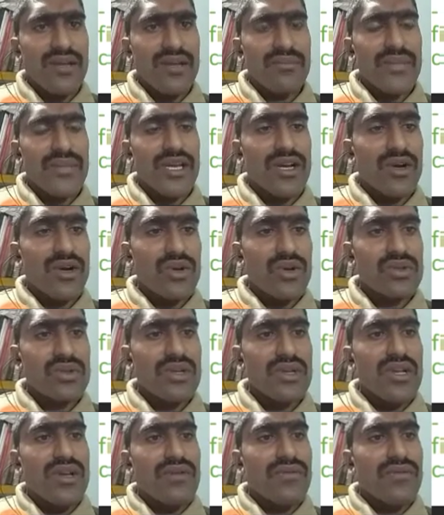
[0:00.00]
because
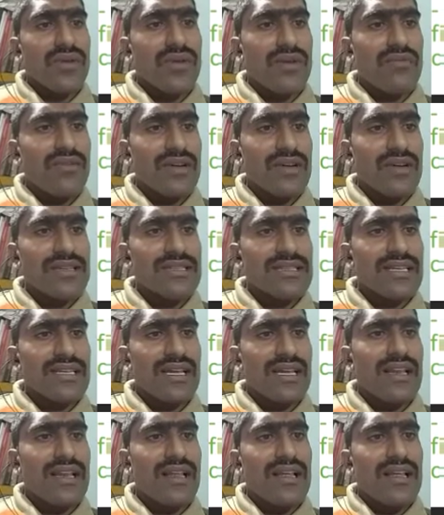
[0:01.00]
from one
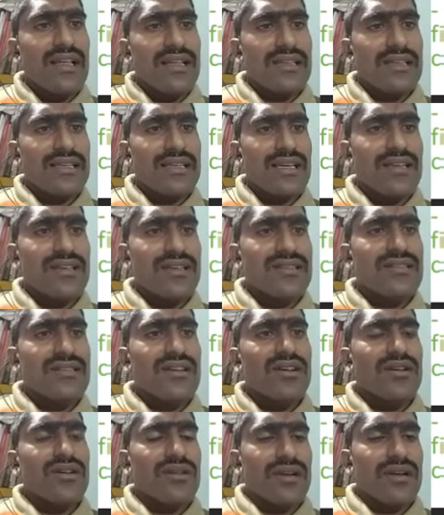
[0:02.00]
cell there is
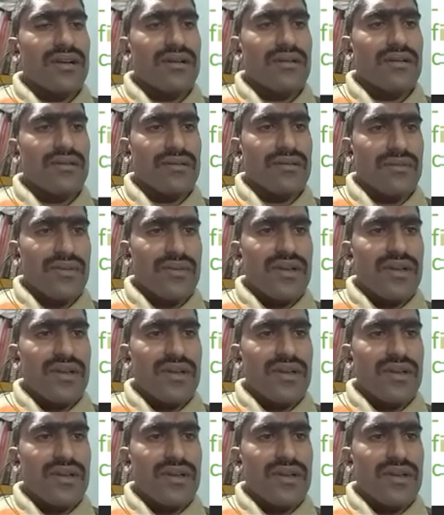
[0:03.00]
for